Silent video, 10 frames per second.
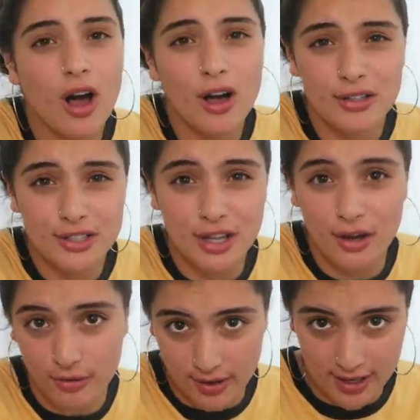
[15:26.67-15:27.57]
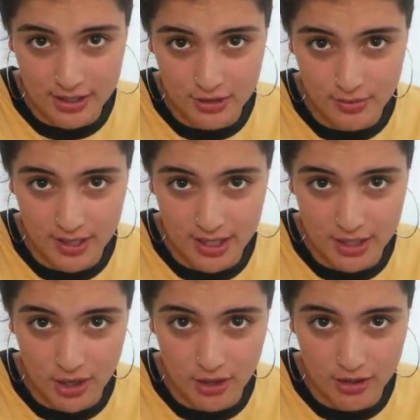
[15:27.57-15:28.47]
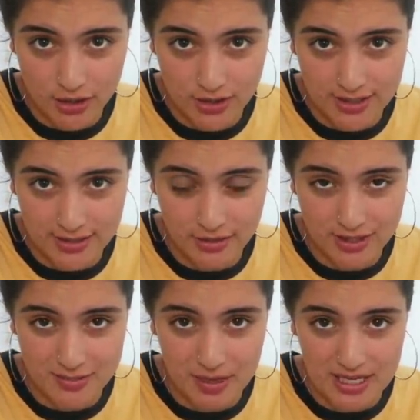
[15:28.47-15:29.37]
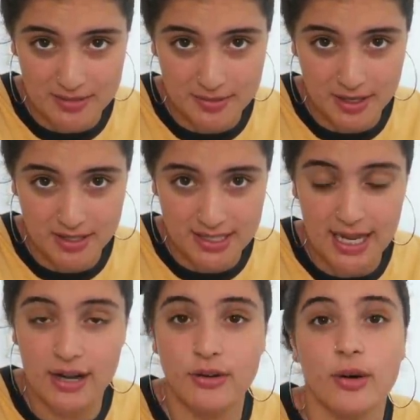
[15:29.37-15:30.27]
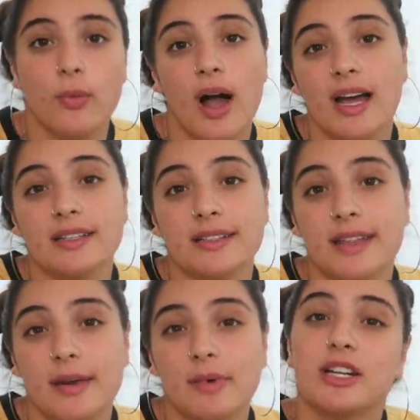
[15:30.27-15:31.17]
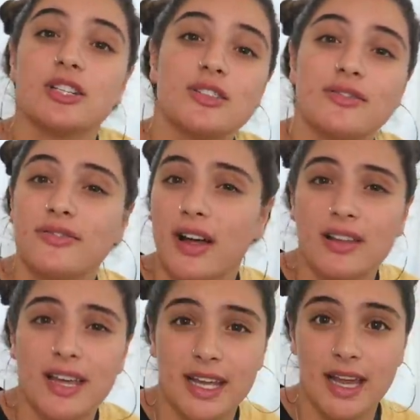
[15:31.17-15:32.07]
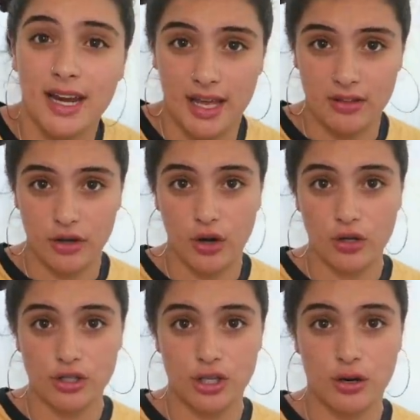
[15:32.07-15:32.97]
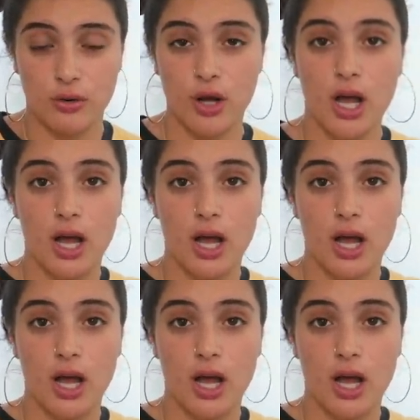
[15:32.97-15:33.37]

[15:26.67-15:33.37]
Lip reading: Also, I just want to acknowledge these little space buns. I don't know why I did them, I just felt like it, and they're also